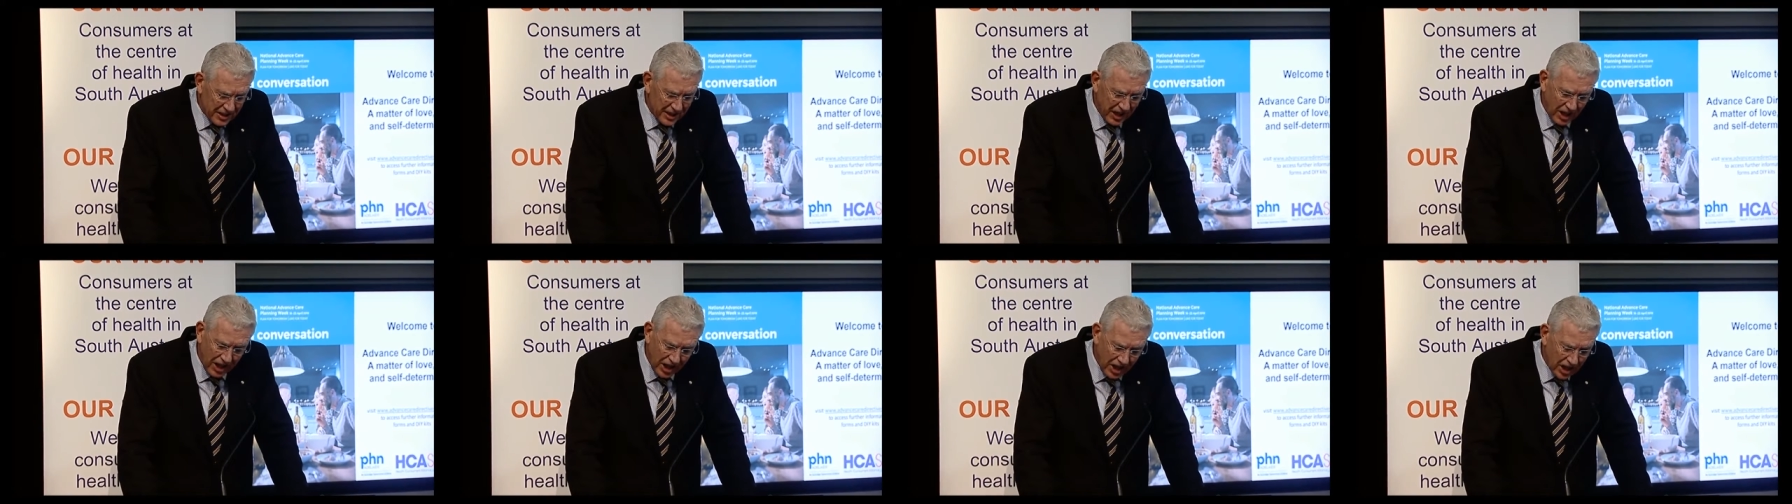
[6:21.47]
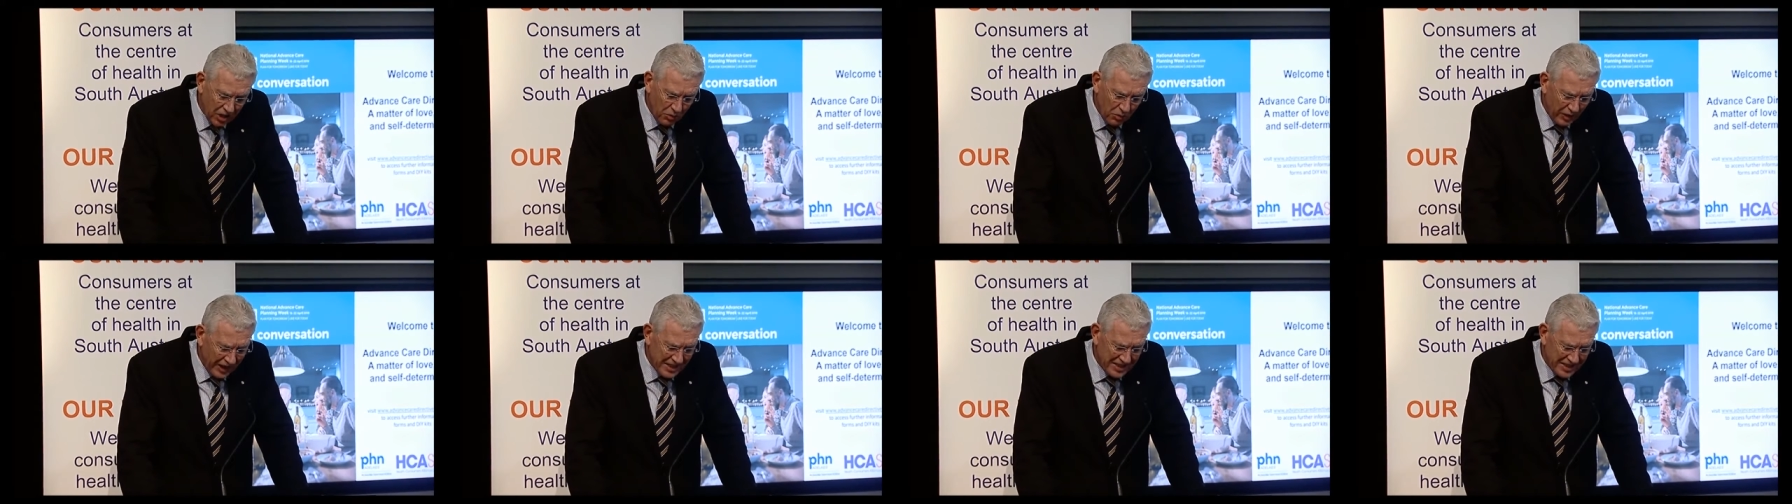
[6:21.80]

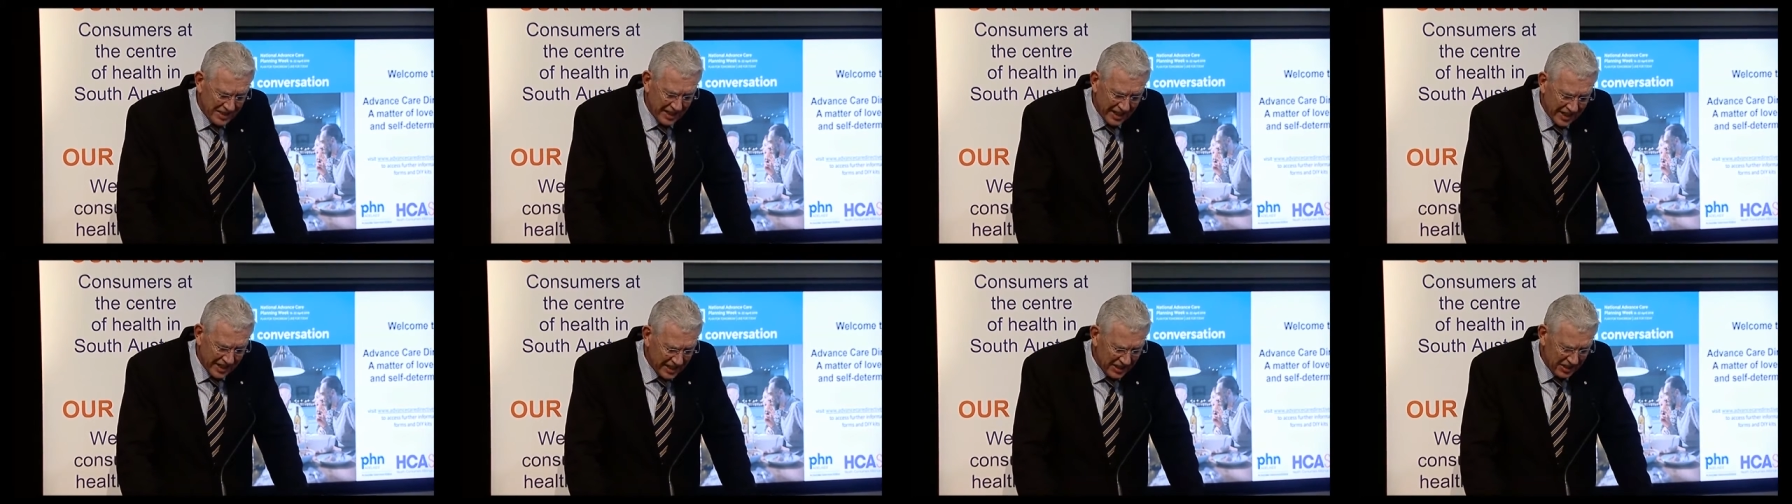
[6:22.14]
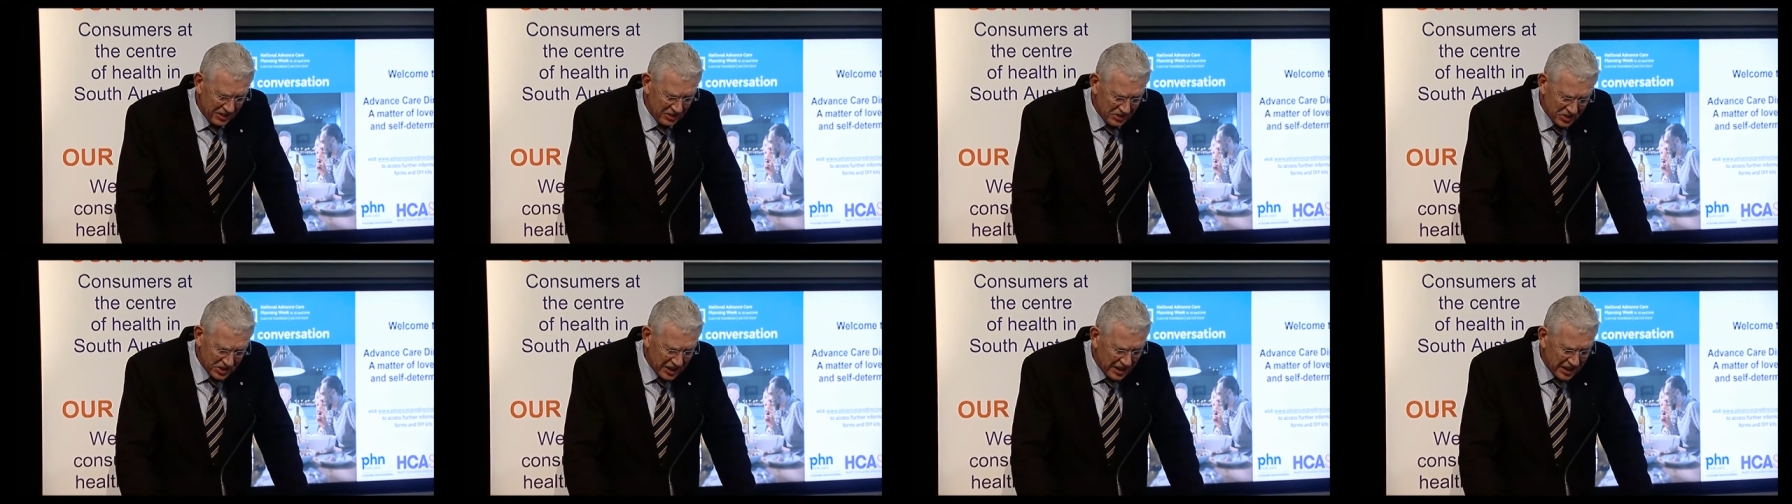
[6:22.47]
Highway to
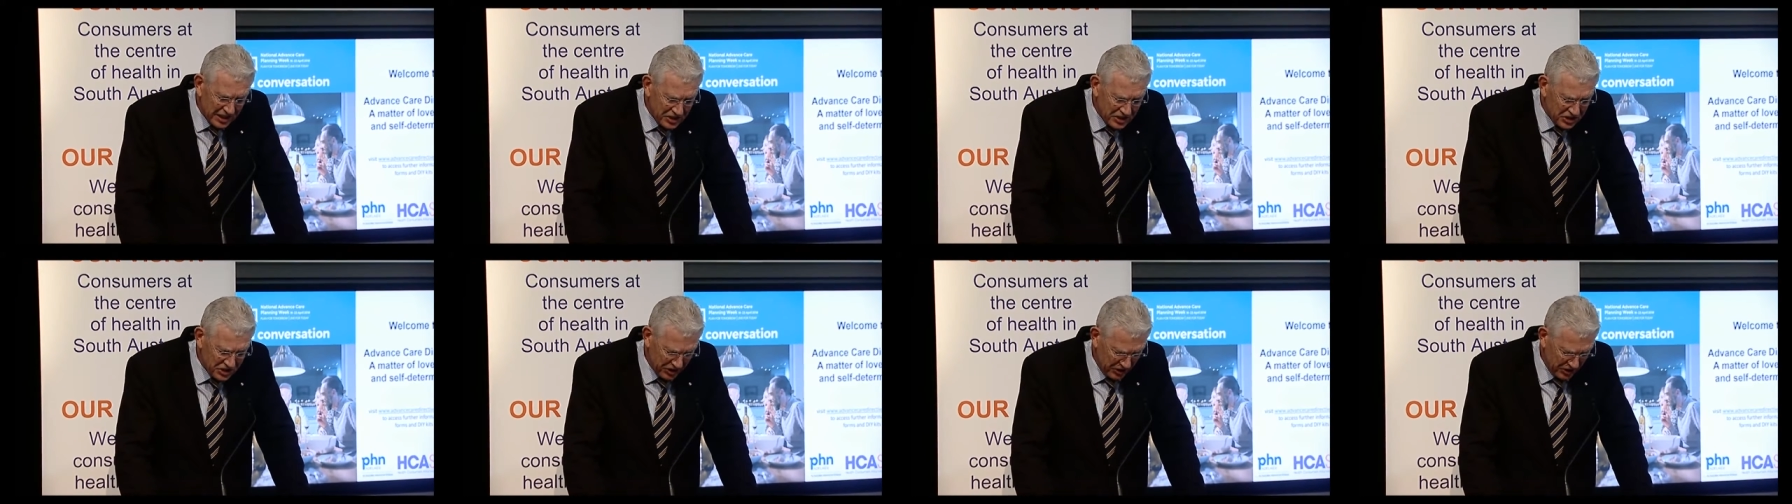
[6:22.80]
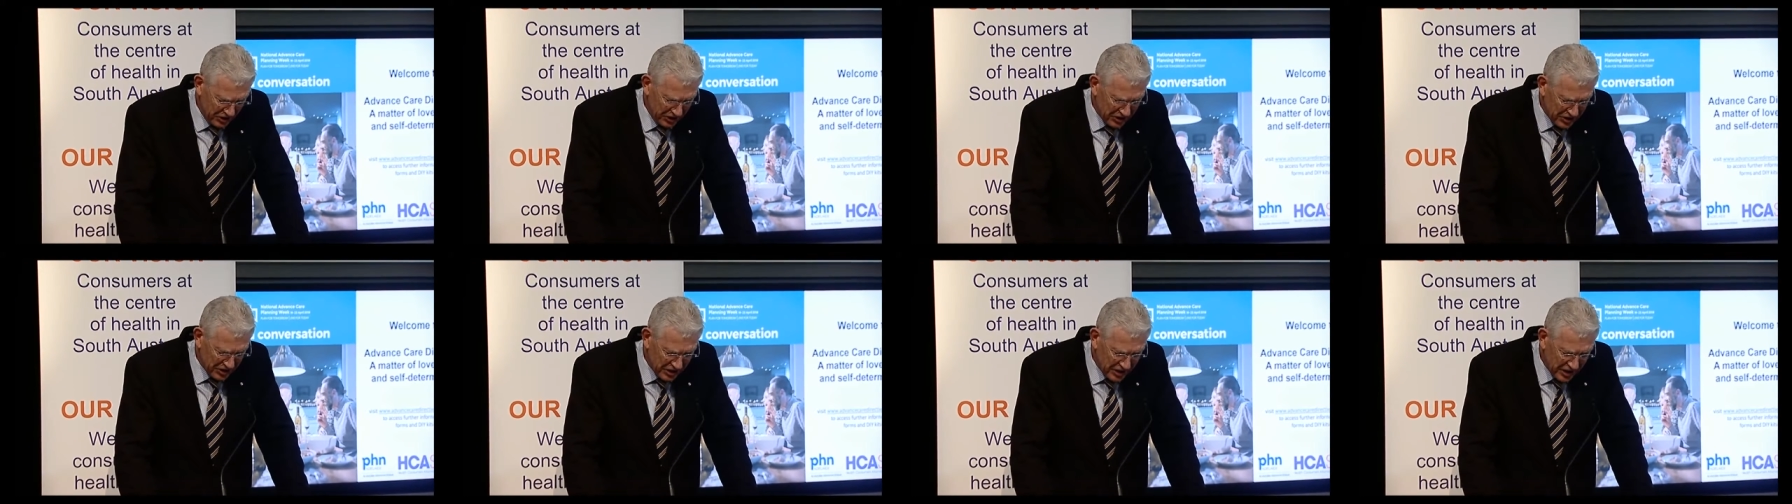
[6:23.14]
Hell t
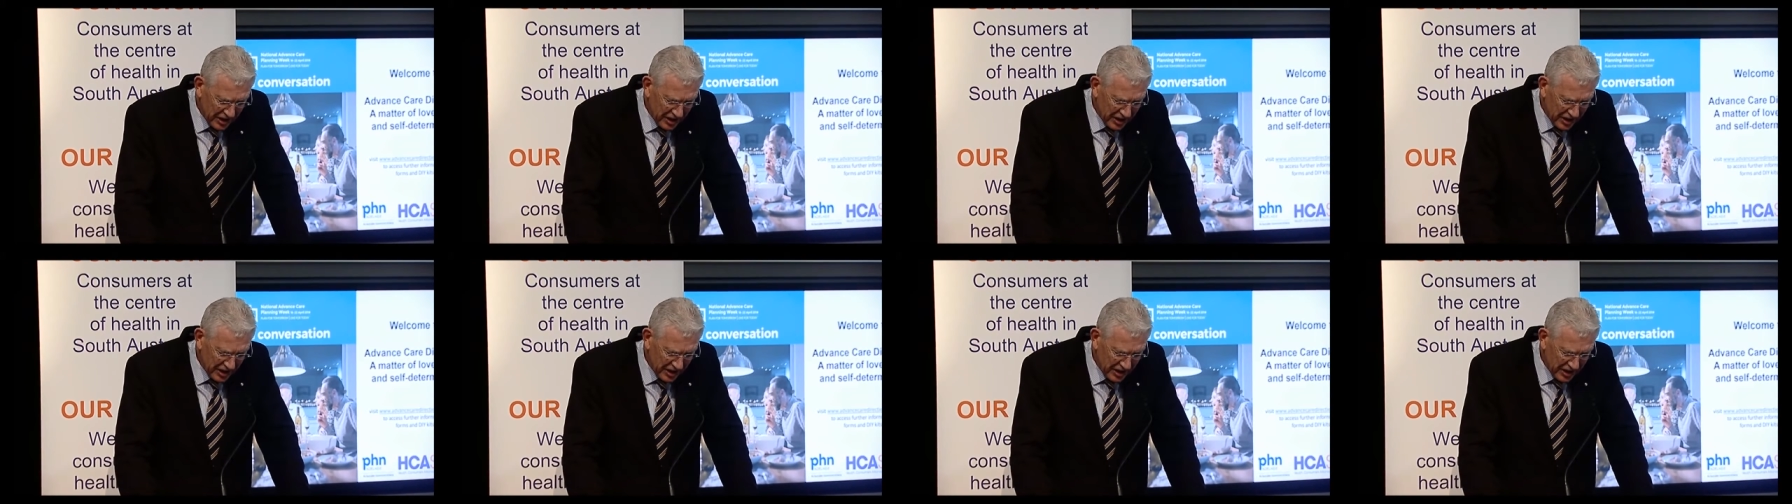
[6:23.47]
shirt,